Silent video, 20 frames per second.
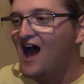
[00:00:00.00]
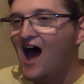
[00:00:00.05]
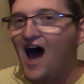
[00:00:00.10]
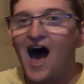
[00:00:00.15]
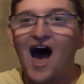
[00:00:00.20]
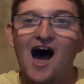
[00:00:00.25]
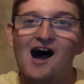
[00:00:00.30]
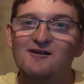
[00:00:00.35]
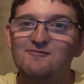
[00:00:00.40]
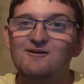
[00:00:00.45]

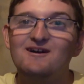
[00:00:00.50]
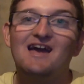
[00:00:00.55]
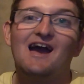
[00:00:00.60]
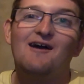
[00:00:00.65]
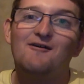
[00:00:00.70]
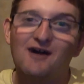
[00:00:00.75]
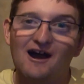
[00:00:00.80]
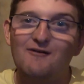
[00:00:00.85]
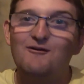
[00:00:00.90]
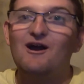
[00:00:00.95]
Uh, but
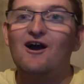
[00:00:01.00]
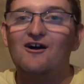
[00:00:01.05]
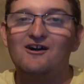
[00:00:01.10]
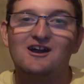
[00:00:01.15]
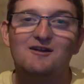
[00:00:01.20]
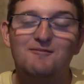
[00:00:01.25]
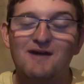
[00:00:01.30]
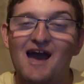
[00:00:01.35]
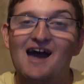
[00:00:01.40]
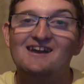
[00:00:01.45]
yeah, we are
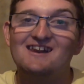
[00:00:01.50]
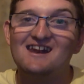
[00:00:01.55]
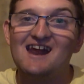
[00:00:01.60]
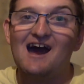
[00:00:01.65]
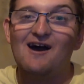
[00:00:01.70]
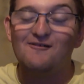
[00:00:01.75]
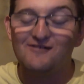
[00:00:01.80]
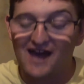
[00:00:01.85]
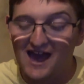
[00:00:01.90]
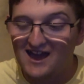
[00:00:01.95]
going to be heading
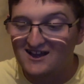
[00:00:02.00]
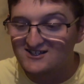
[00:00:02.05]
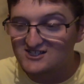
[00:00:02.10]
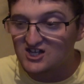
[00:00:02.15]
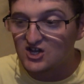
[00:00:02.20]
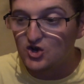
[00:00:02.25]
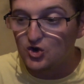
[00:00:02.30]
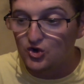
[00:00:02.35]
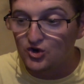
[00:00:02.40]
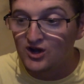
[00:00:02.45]
out there
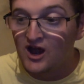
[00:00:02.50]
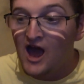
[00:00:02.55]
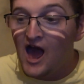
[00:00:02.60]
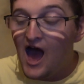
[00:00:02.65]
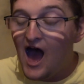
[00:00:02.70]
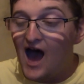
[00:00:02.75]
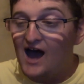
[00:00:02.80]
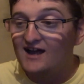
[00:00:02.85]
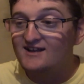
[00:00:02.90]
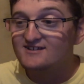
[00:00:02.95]
soon,
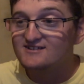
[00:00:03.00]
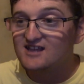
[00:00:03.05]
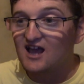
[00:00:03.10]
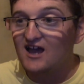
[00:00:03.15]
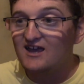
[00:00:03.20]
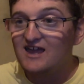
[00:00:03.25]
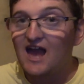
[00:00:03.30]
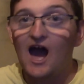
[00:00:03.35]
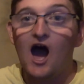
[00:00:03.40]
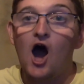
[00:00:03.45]
and uh,
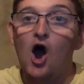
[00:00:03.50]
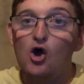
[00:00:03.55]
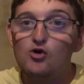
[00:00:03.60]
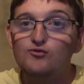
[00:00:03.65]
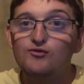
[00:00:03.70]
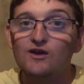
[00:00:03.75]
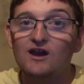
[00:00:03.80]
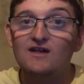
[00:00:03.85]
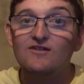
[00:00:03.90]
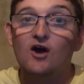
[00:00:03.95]
yeah,
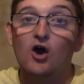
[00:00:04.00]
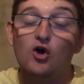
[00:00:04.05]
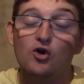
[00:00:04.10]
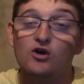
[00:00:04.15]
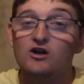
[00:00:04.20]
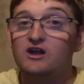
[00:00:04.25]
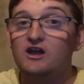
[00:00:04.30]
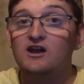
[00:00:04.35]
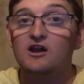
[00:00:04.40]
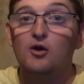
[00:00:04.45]
hopefully the
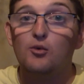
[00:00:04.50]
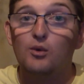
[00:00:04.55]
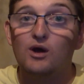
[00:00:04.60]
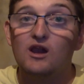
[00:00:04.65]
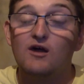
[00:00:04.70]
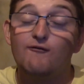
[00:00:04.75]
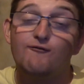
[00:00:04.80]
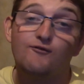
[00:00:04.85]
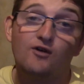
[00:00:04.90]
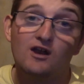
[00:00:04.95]
hurricane
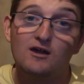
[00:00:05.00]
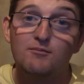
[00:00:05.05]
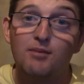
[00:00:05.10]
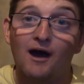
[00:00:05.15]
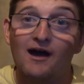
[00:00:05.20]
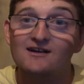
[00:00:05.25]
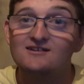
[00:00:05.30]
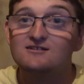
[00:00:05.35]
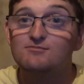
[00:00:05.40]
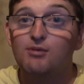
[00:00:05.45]
will have fully
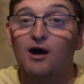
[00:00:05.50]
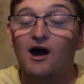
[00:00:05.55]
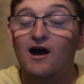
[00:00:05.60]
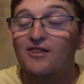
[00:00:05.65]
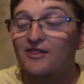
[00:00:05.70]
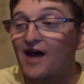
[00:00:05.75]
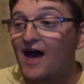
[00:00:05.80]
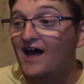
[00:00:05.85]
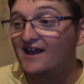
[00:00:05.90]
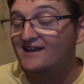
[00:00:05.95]
passed by
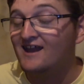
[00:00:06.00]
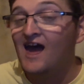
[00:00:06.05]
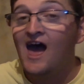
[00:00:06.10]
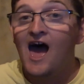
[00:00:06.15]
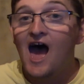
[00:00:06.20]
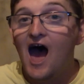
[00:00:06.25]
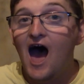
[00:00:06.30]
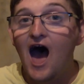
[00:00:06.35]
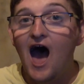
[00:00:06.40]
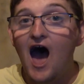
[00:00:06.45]
then.
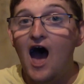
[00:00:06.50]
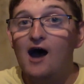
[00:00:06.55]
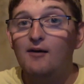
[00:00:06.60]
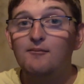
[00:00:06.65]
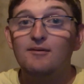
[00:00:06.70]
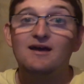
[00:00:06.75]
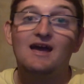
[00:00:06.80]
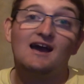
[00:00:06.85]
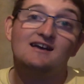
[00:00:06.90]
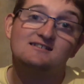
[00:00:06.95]

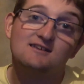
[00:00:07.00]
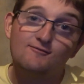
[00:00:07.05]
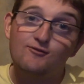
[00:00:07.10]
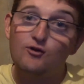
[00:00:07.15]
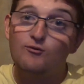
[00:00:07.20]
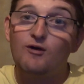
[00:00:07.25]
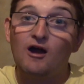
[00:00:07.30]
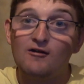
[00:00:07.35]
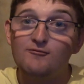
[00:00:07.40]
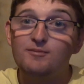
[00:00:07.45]
Um, but yes, if
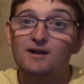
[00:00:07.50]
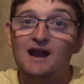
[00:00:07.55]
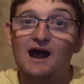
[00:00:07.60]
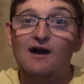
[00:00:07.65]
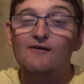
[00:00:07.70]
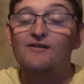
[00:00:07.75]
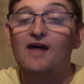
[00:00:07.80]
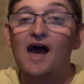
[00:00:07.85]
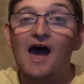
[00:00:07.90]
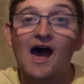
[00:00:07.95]
you have been
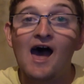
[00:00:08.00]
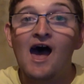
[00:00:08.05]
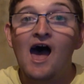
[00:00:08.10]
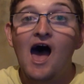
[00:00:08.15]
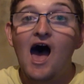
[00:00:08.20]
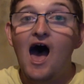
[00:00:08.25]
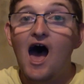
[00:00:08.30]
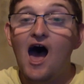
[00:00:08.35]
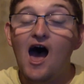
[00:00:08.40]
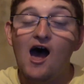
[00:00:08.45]
out there
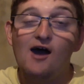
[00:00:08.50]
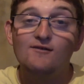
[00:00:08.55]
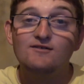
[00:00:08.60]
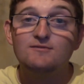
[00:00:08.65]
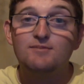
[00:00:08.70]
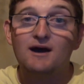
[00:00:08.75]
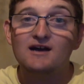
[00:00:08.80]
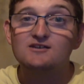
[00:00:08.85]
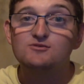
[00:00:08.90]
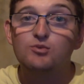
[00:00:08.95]
uh, over
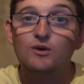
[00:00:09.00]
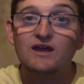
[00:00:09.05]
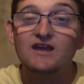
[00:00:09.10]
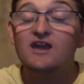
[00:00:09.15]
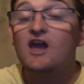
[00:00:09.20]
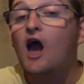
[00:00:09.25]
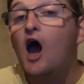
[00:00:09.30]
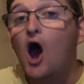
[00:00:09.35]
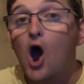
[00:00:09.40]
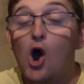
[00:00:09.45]
the past
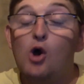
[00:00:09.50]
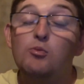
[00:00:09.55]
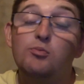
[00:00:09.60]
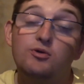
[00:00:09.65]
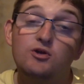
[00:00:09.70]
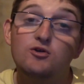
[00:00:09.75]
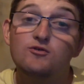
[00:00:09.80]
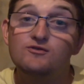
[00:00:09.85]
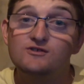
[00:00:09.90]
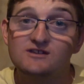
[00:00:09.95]
week, hope
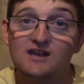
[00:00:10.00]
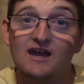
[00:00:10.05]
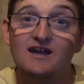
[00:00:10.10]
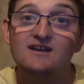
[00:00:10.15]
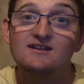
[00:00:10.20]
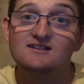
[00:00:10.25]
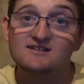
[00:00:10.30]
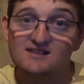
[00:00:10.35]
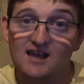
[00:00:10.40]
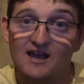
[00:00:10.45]
you've
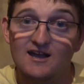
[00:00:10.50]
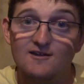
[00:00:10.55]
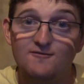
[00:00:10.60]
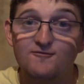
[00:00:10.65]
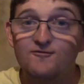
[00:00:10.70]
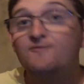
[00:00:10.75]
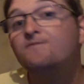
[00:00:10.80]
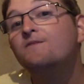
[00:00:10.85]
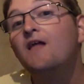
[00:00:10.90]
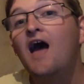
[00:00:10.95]
stayed
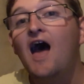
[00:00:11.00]
safe.